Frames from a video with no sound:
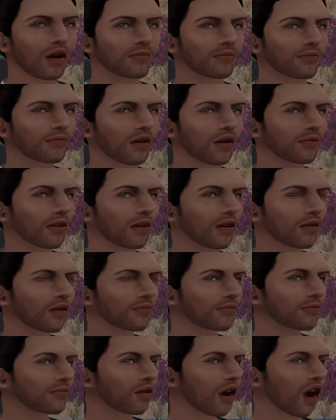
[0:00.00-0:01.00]
Now,
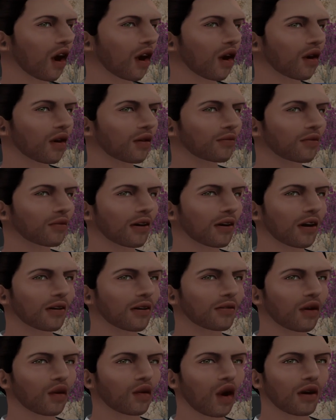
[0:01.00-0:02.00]
out of
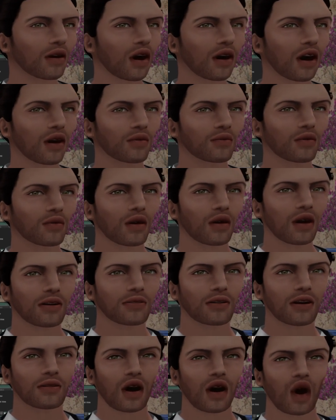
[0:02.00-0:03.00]
curiosity, I was
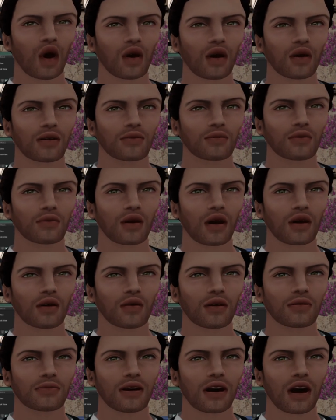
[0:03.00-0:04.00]
reading an
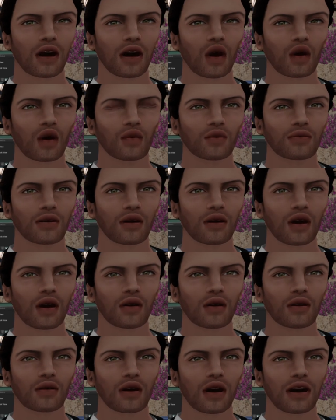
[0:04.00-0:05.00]
article
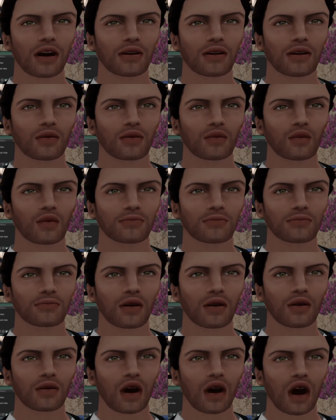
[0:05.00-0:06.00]
about this.
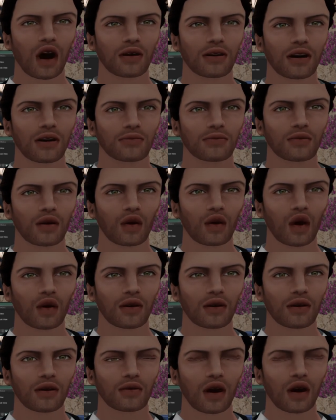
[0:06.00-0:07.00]
People that speak
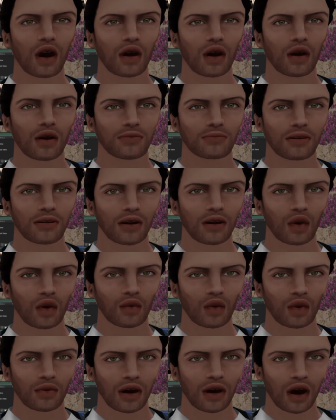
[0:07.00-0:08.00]
one more
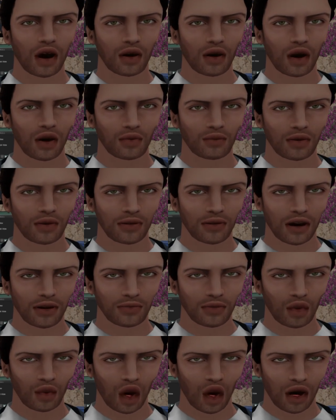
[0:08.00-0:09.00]
language, for each
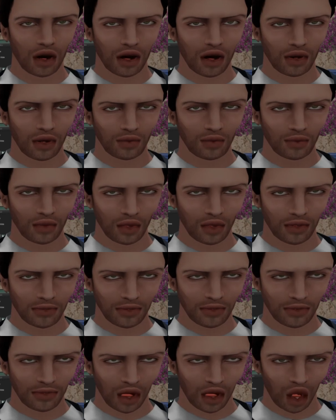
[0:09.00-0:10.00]
new language that
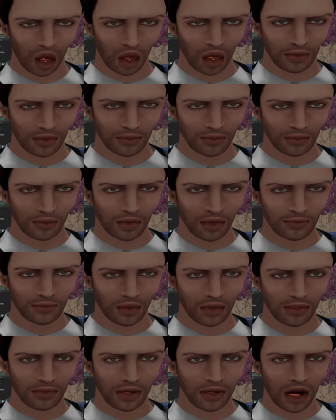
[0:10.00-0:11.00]
you learn,
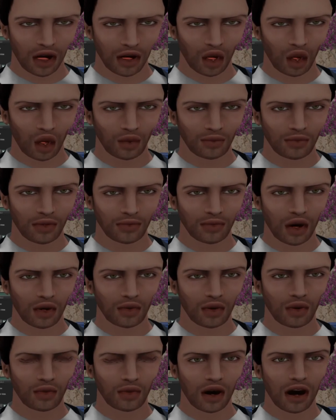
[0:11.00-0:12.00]
can give you more
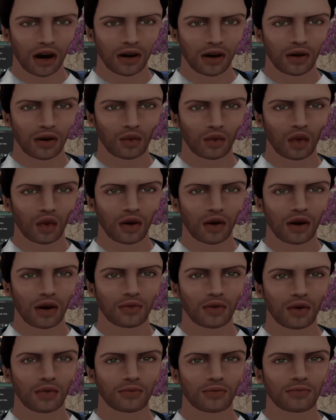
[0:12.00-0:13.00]
10 years
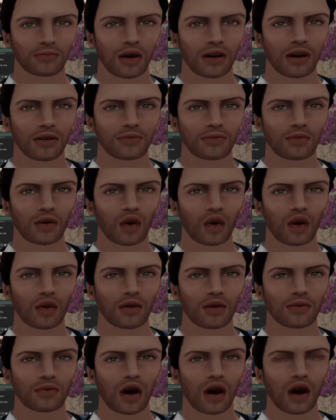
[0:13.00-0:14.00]
without cognitive
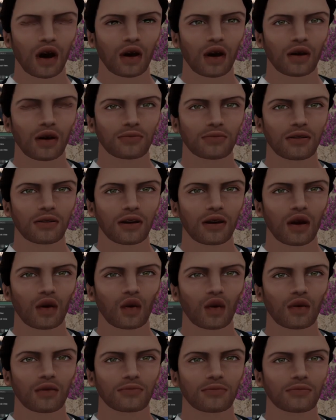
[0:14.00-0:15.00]
impairments,
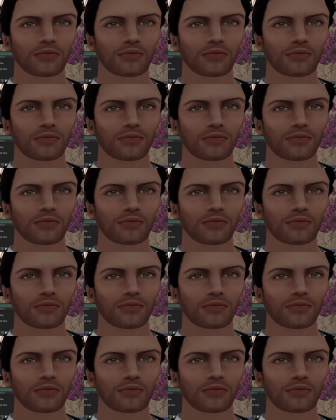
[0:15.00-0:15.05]
dementia.